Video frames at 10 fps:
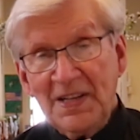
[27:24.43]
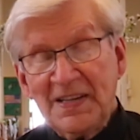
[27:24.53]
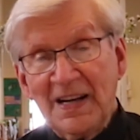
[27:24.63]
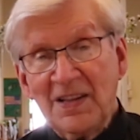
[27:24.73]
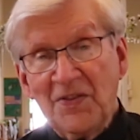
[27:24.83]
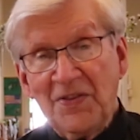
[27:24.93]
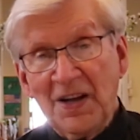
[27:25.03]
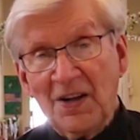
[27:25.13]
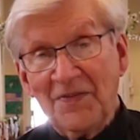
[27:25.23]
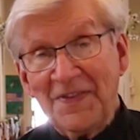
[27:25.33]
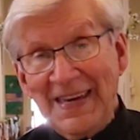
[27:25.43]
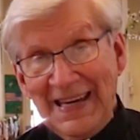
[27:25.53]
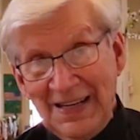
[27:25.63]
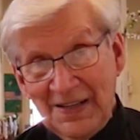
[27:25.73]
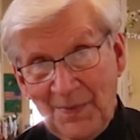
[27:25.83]
tend to think of
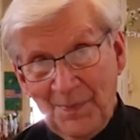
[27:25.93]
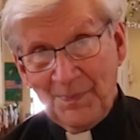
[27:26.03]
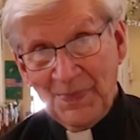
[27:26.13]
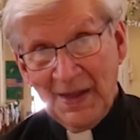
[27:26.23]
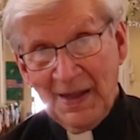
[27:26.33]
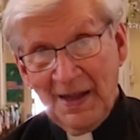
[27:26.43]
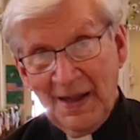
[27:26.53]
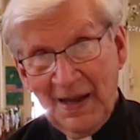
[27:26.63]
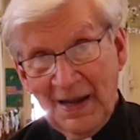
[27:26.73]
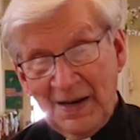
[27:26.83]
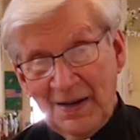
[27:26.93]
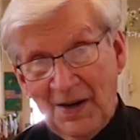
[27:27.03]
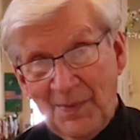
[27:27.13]
kingdom and,